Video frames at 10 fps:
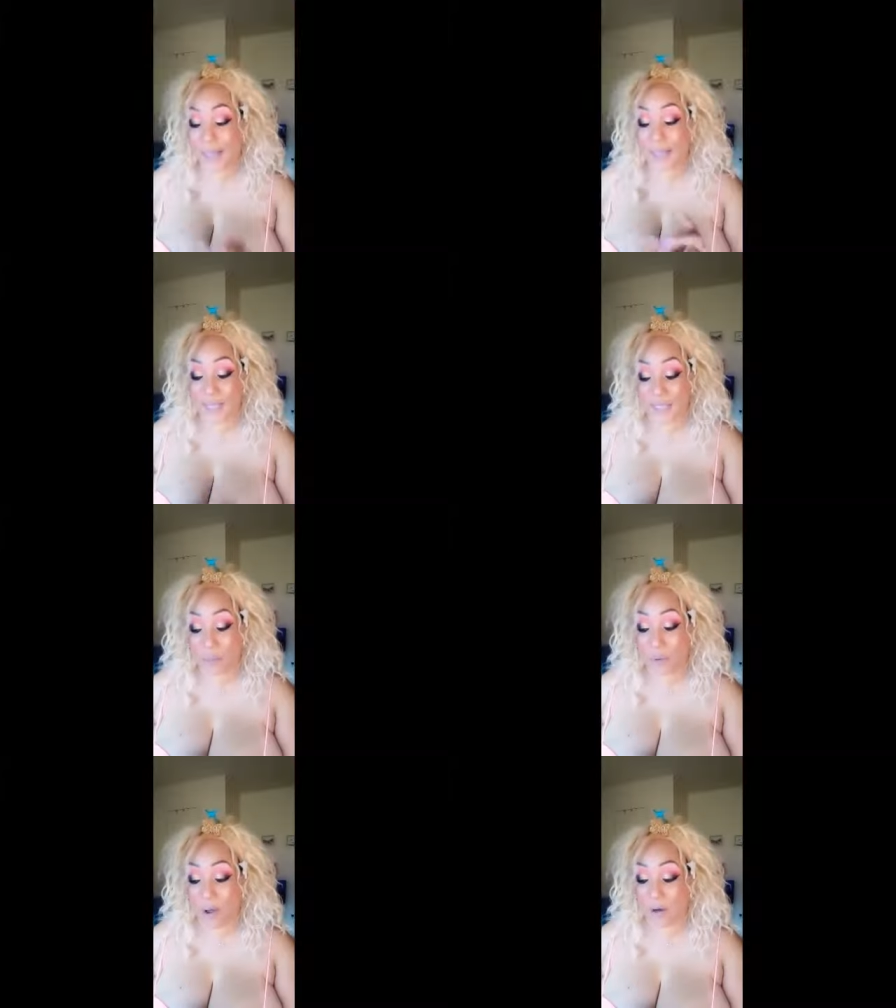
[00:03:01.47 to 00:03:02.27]
this
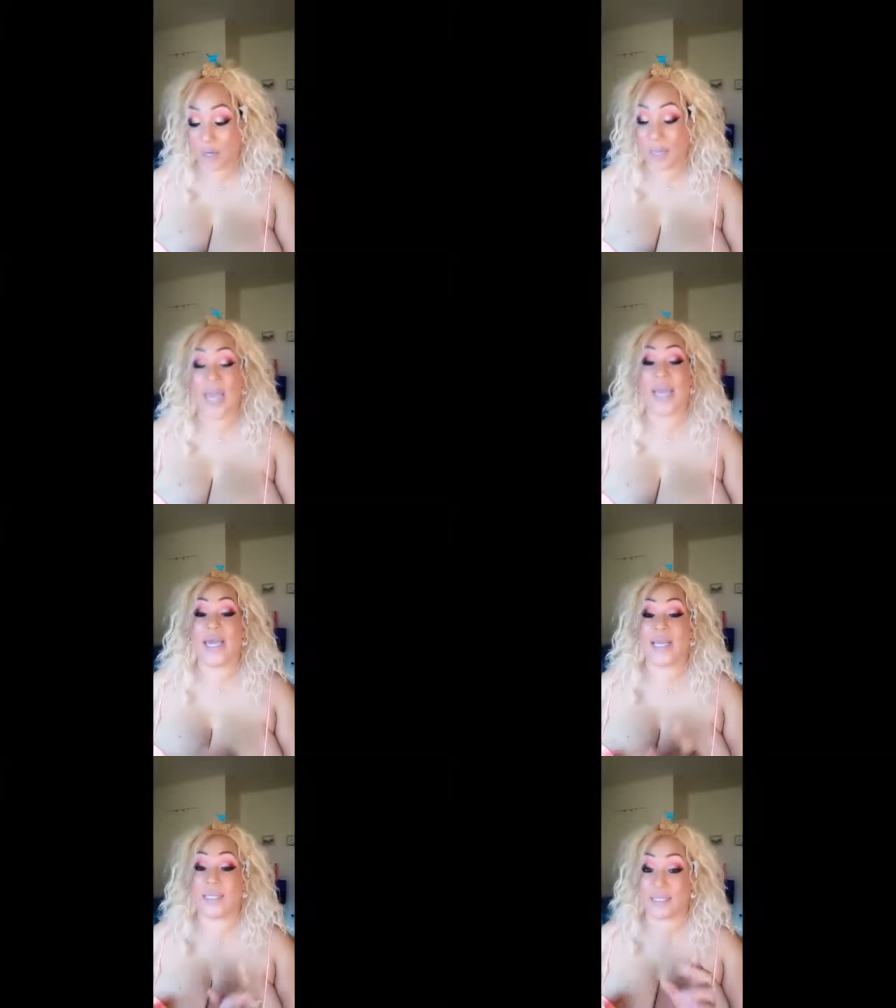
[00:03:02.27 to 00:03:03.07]
product
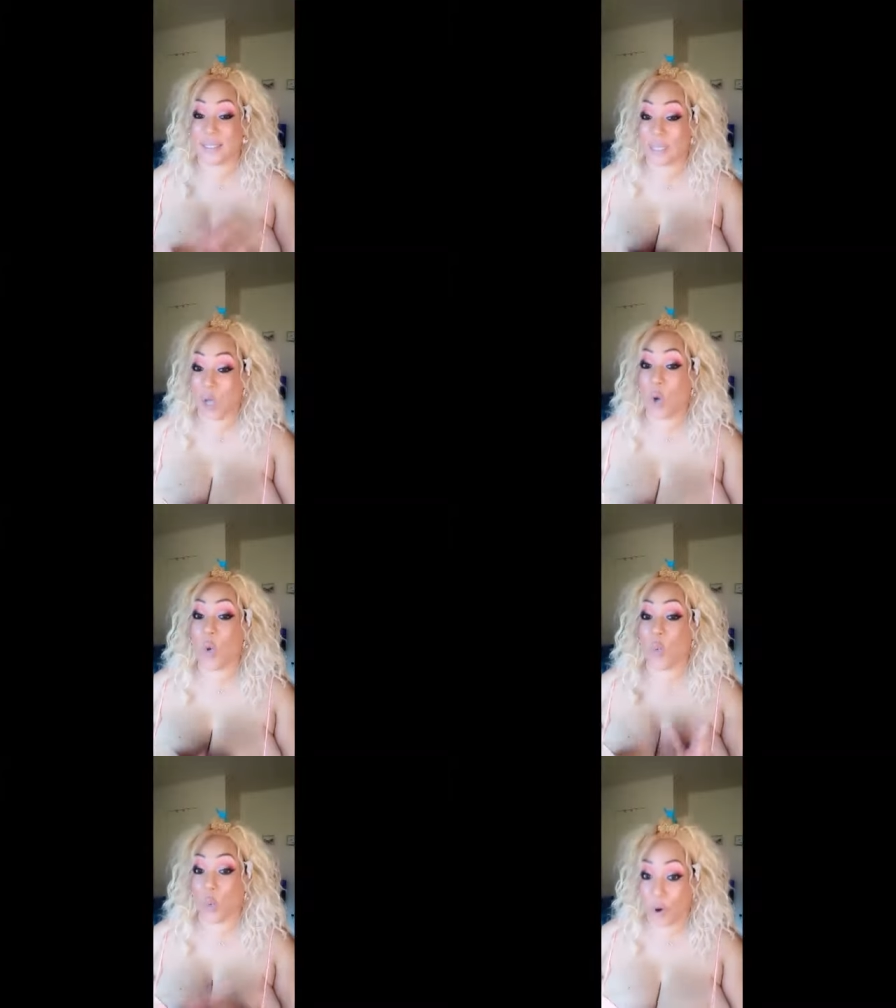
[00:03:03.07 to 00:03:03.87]
is
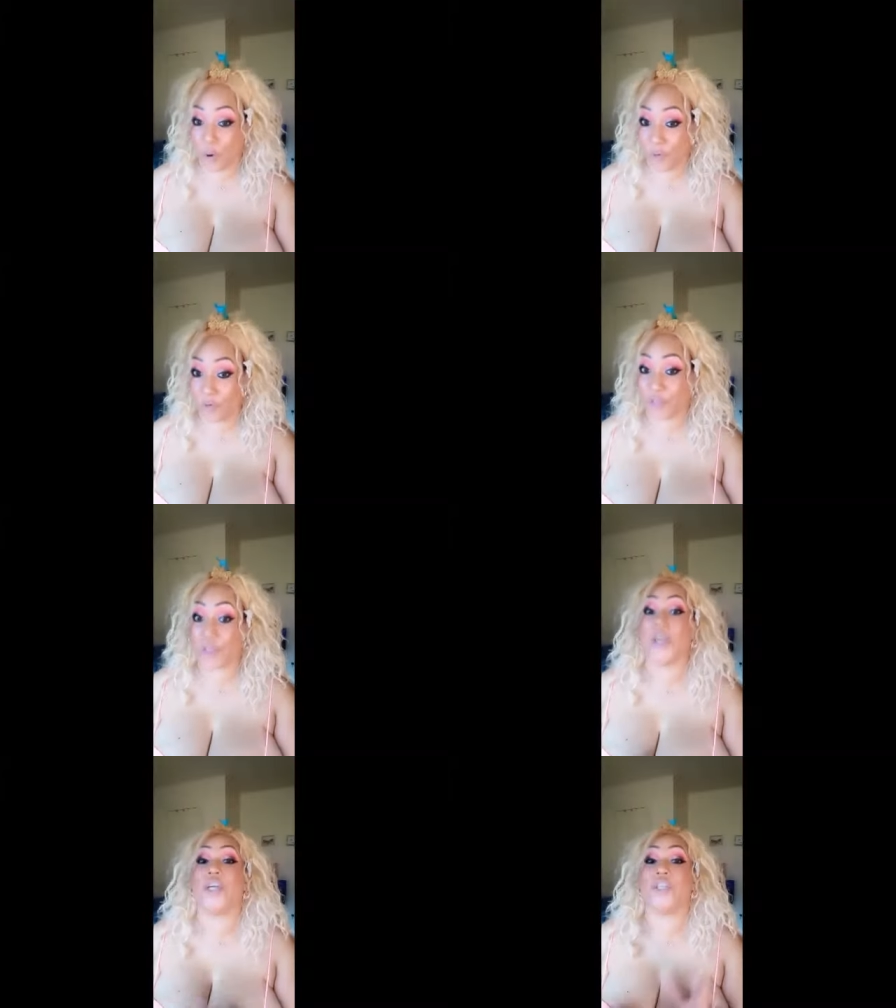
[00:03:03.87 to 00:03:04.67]
so worth
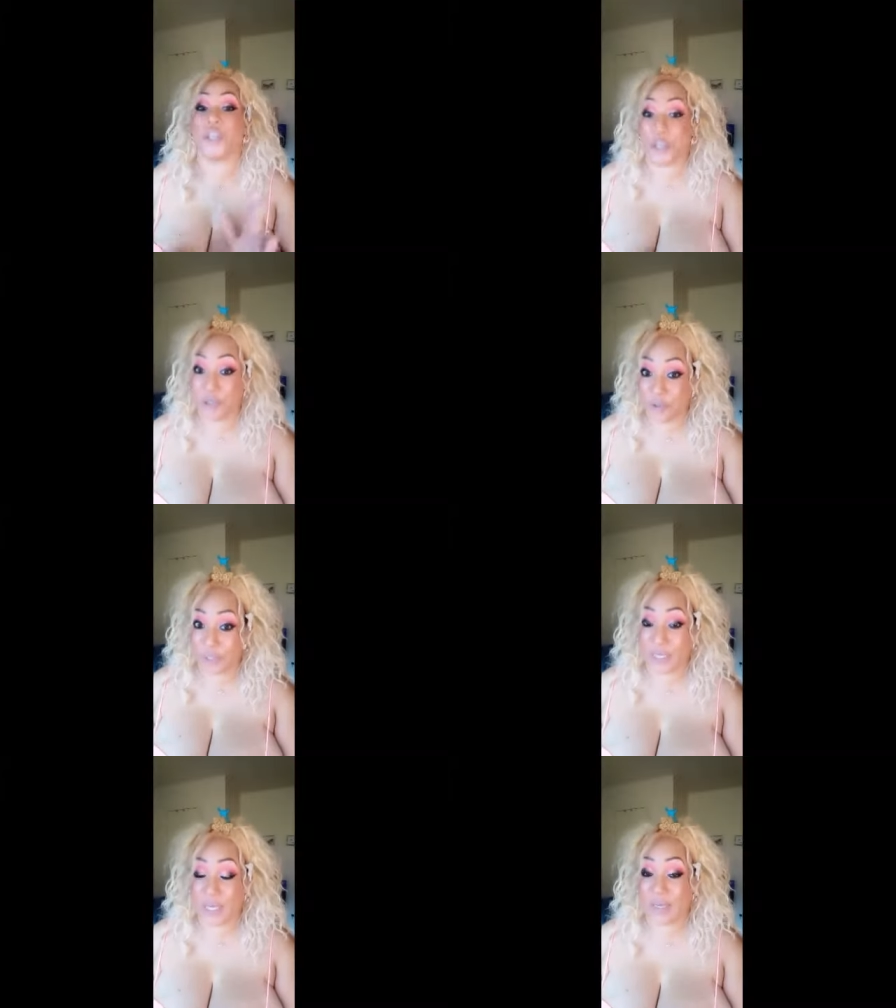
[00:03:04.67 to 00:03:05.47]

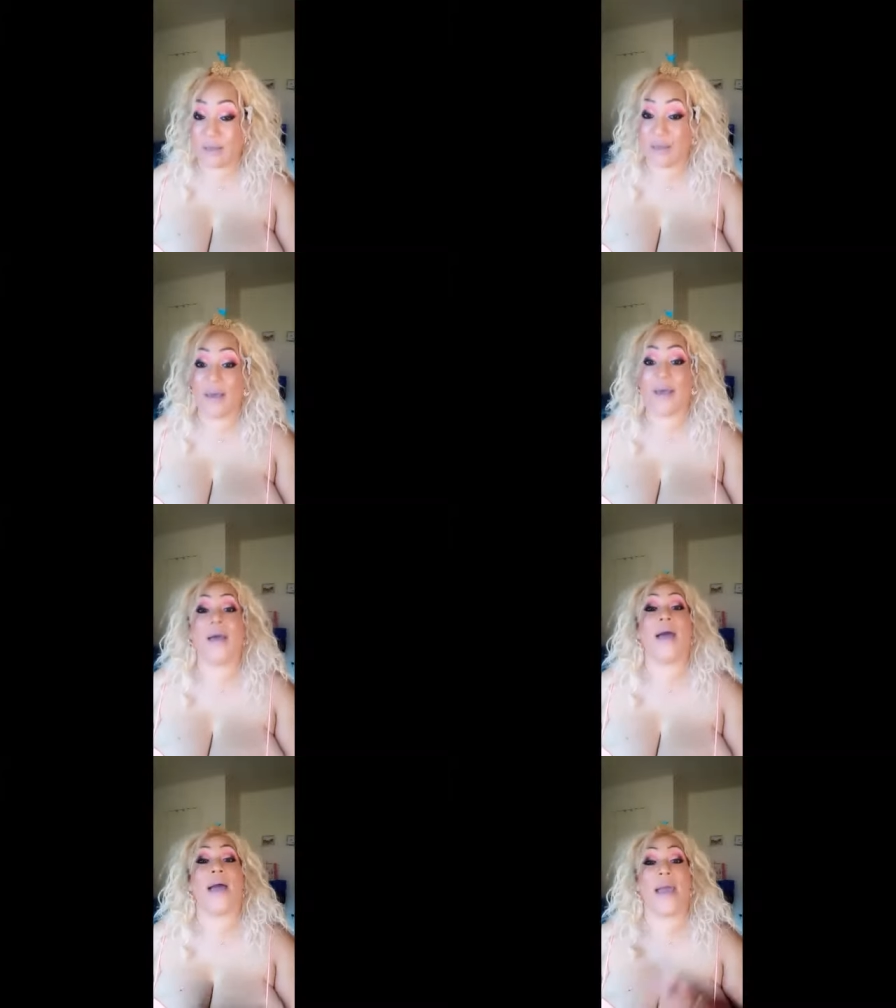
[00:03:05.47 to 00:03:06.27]
using
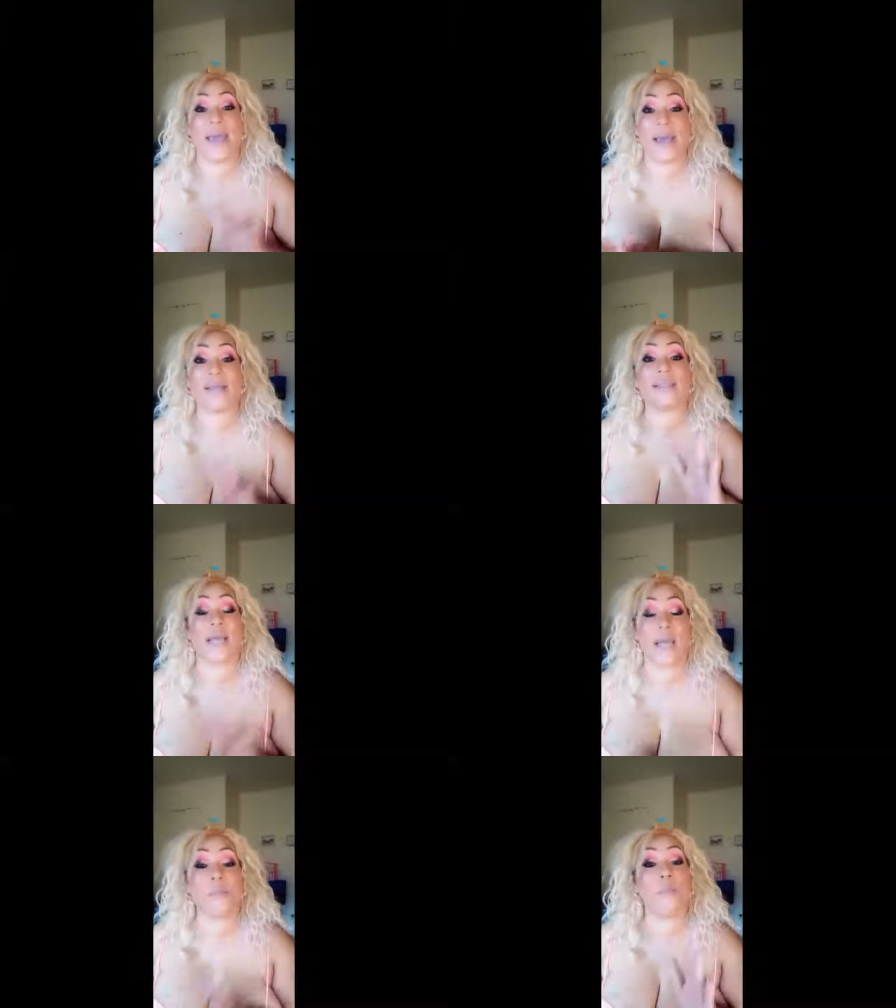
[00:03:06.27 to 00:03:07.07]
as
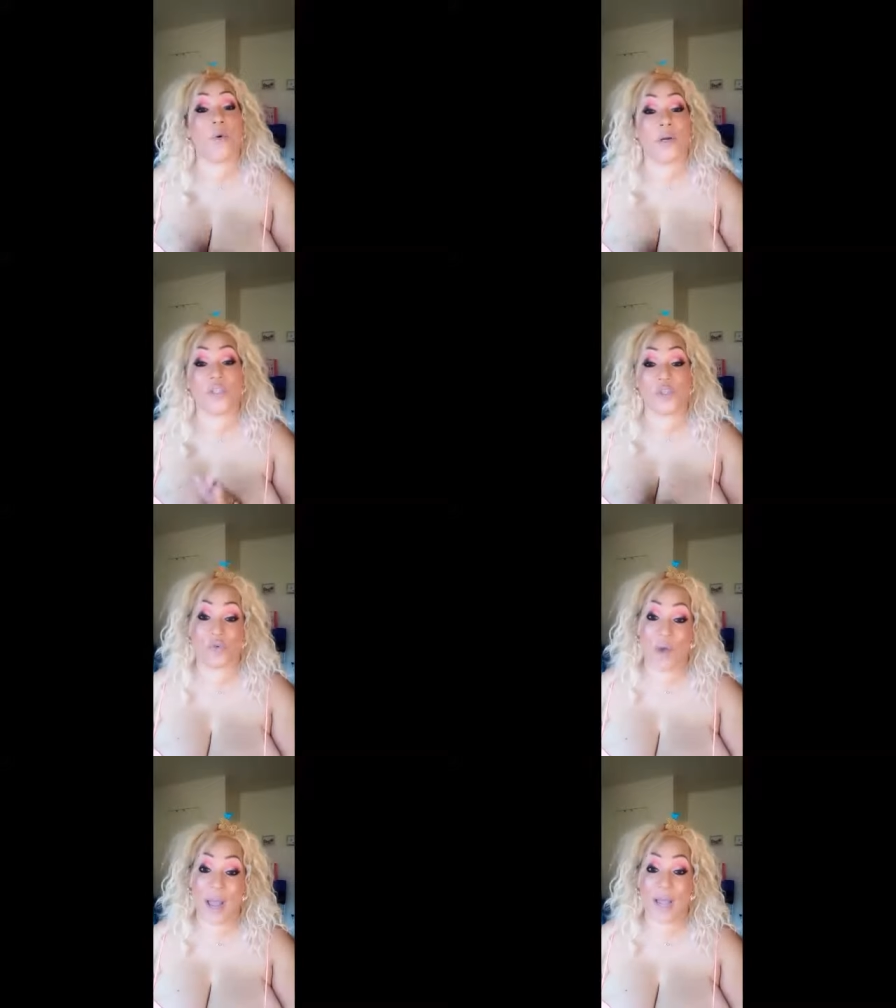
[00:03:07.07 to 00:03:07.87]
a
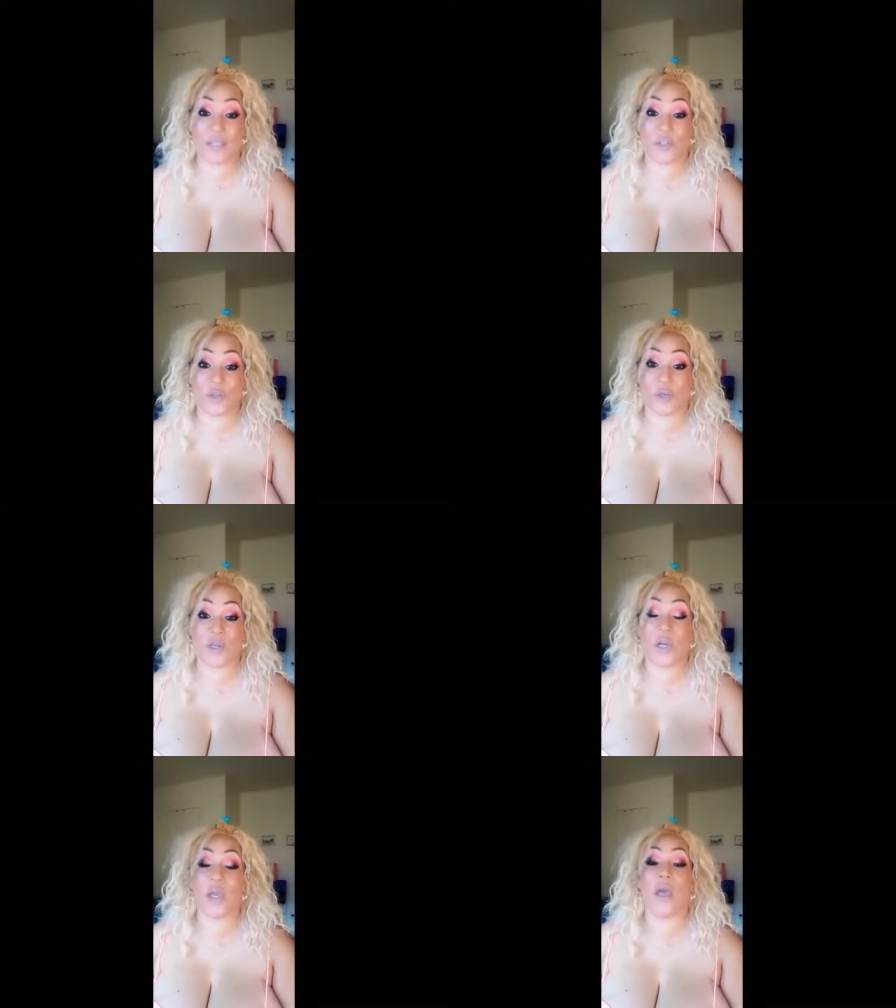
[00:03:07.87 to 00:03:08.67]
moisturizer